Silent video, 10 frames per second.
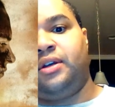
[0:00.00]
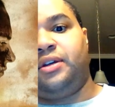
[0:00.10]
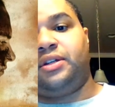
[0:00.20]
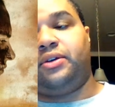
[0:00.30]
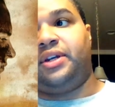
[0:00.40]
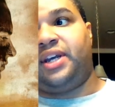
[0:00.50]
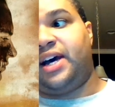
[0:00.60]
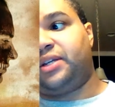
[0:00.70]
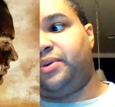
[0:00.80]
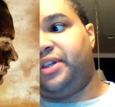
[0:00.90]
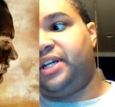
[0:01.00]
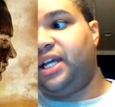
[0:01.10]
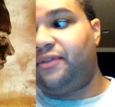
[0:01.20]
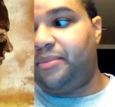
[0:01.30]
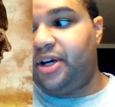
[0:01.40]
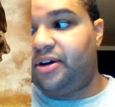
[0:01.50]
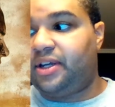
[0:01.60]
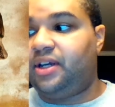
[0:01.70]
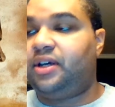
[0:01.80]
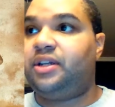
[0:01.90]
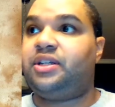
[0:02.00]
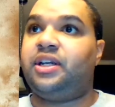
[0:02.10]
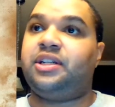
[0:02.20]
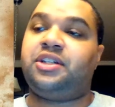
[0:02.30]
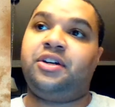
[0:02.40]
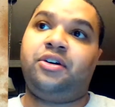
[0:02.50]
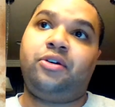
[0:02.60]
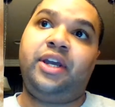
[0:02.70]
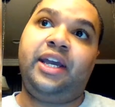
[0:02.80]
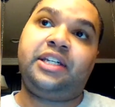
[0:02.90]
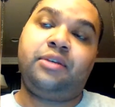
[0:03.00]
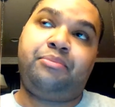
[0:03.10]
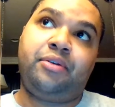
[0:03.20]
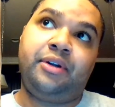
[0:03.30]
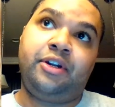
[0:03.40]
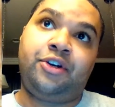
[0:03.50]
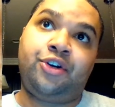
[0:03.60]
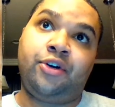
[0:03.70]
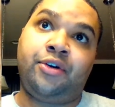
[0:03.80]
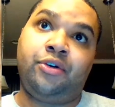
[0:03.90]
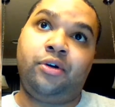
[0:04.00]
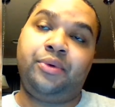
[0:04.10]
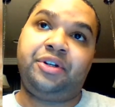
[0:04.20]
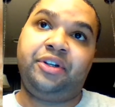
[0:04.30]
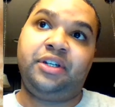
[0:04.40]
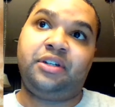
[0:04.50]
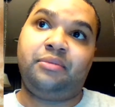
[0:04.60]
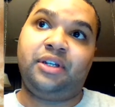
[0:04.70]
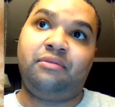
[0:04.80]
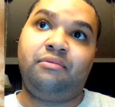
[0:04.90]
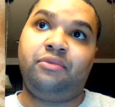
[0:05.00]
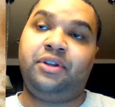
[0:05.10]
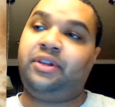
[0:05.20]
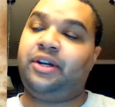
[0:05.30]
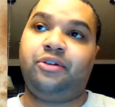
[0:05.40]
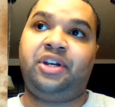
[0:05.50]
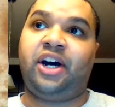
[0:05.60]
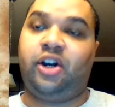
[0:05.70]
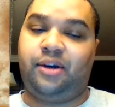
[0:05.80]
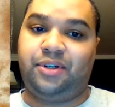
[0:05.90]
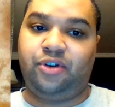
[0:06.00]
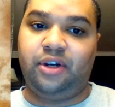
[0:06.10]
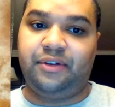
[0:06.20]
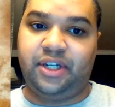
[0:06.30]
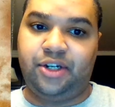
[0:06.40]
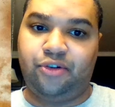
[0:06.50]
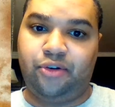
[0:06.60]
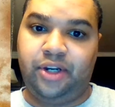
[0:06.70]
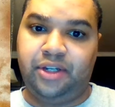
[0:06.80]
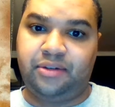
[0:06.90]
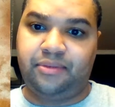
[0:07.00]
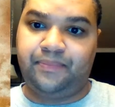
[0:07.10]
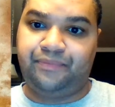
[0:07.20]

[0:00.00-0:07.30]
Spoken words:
So he attacks one of the Native Americans, and so he gets put in a chokehold, which leads him to later die off screen of his injuries,